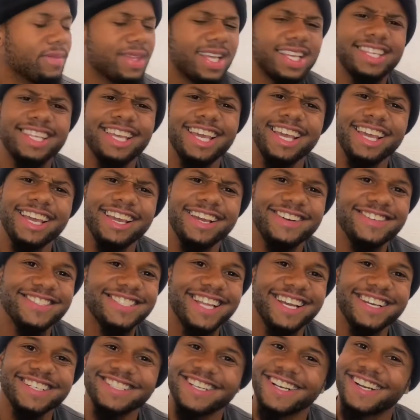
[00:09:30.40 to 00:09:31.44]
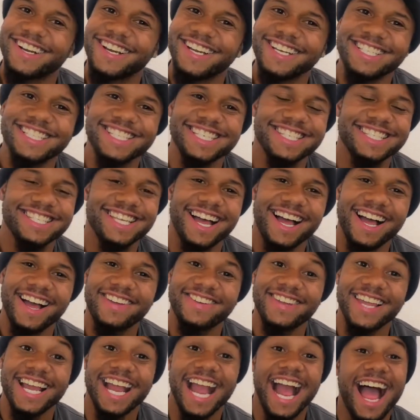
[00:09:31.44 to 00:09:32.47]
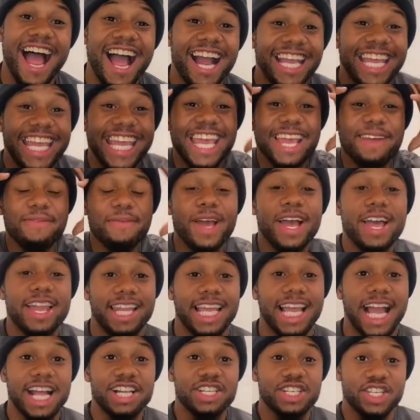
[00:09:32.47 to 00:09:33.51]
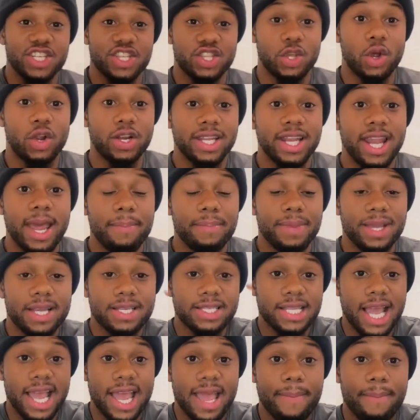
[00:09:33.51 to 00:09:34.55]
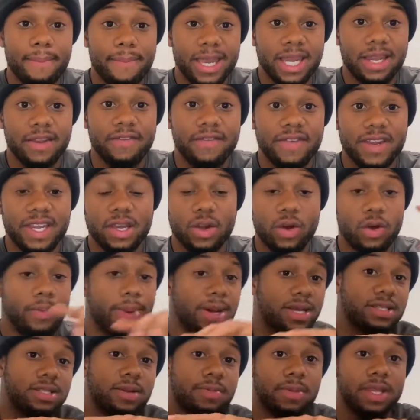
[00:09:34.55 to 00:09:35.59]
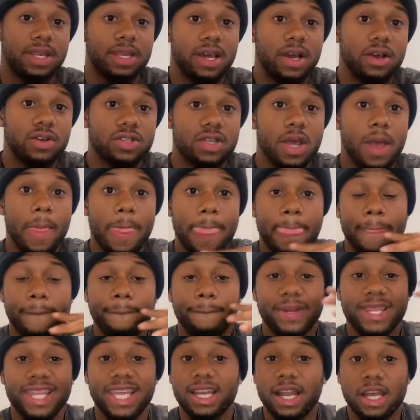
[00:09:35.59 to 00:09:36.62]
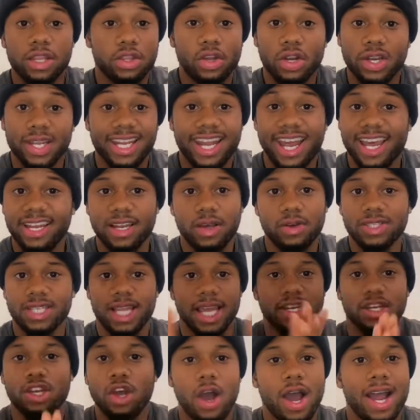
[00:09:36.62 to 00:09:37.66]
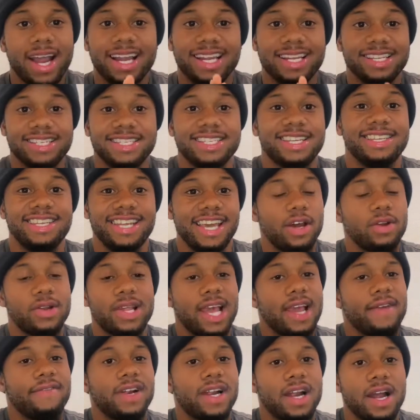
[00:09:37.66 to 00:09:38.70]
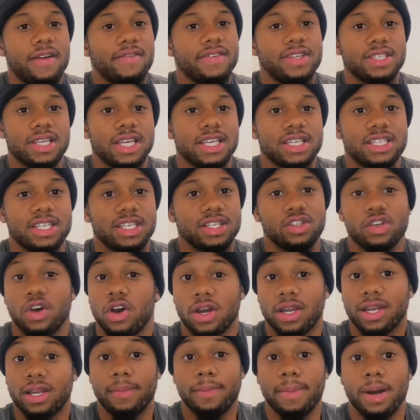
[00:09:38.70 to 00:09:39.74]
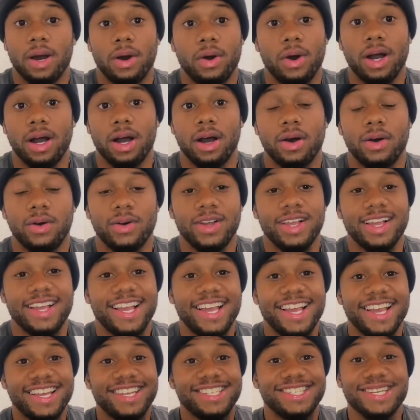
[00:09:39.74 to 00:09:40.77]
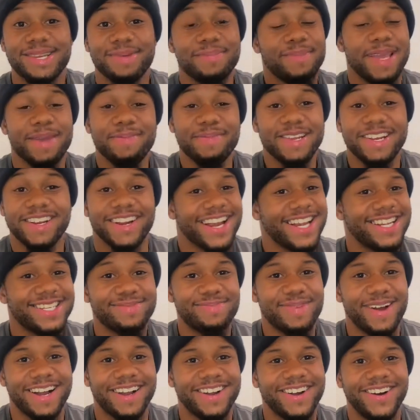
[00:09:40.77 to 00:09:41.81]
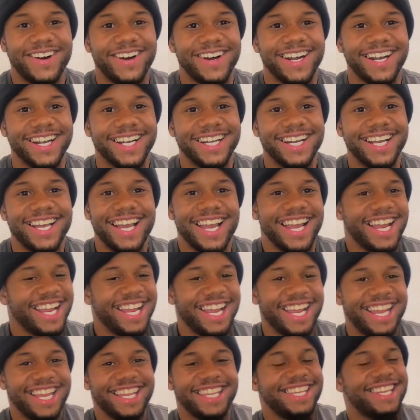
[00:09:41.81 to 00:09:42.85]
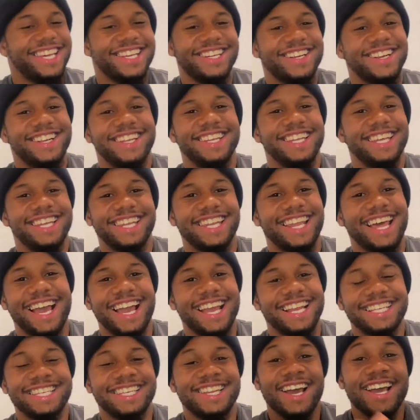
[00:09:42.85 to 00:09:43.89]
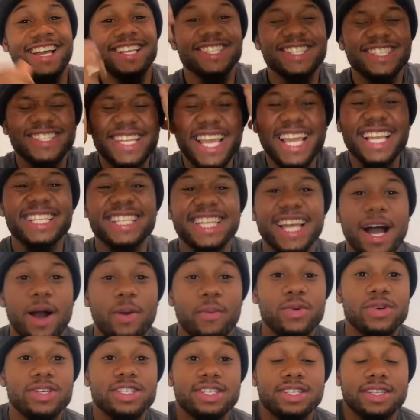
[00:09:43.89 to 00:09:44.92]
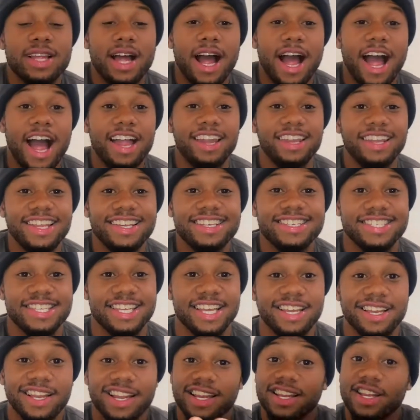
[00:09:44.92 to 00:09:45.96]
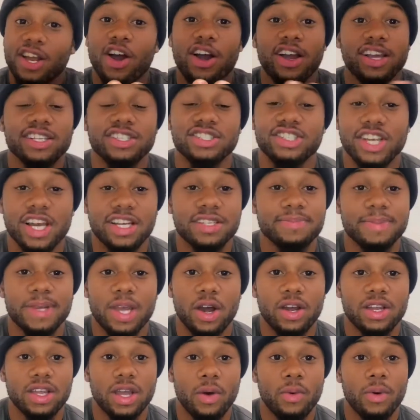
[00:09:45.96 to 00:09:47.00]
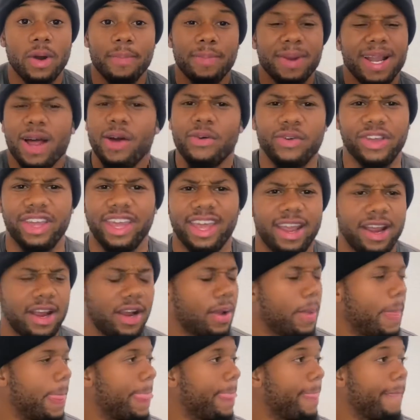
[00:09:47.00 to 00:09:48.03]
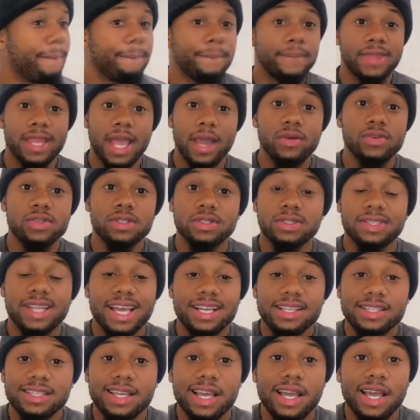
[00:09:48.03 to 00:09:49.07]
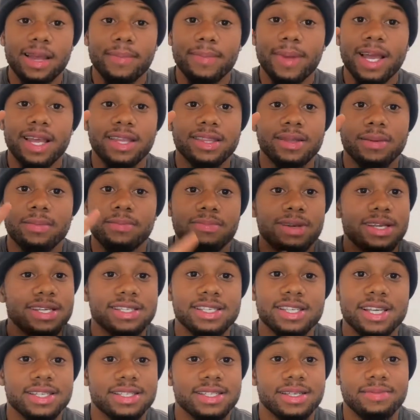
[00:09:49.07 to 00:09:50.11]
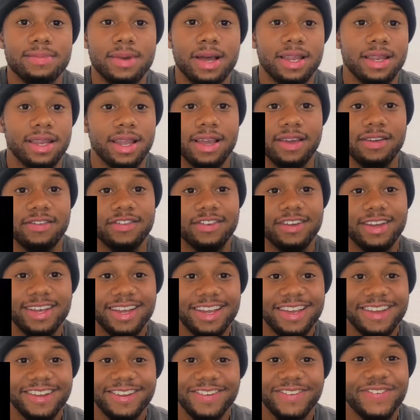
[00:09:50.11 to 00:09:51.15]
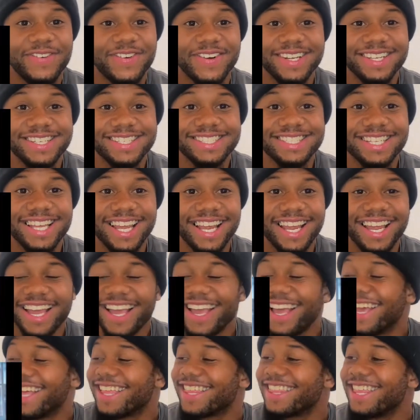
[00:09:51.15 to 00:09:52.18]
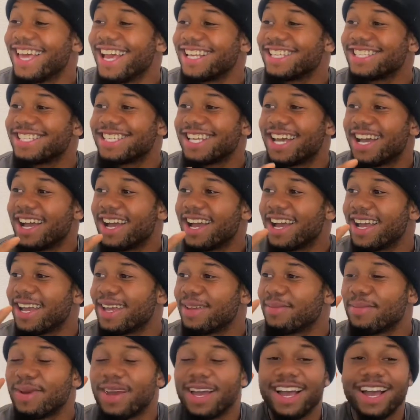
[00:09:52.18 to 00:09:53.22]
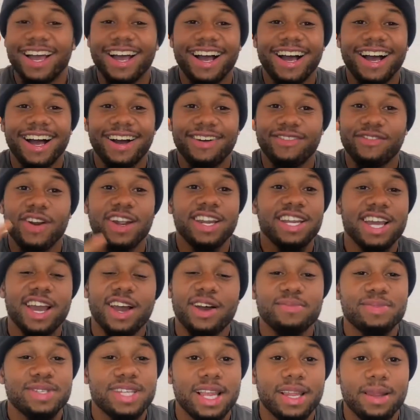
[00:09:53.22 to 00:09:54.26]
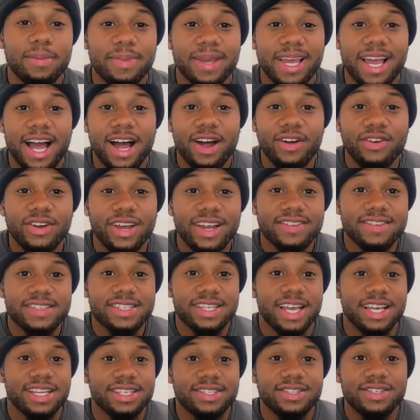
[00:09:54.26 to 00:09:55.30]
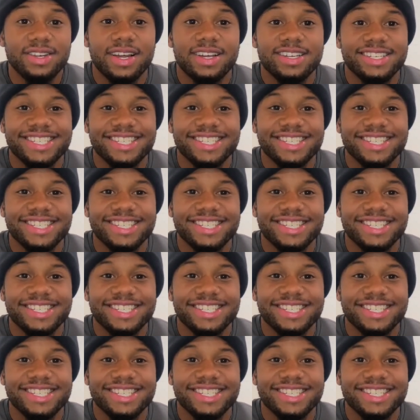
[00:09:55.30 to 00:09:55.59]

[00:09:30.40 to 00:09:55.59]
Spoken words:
yeah, that was a crazy time. Like I just thought of that because I had made a video about something else. But then I thought of that and I was like, no, I gotta sit down and have a conversation talking about how she made me crash my car, and literally like that time was. Listen, y'all can judge me all y'all want, but I don't care. That time I had the best sex of my life. You feel what I'm saying? That time, Right now I'm celibate. I don't have sex. You know what I'm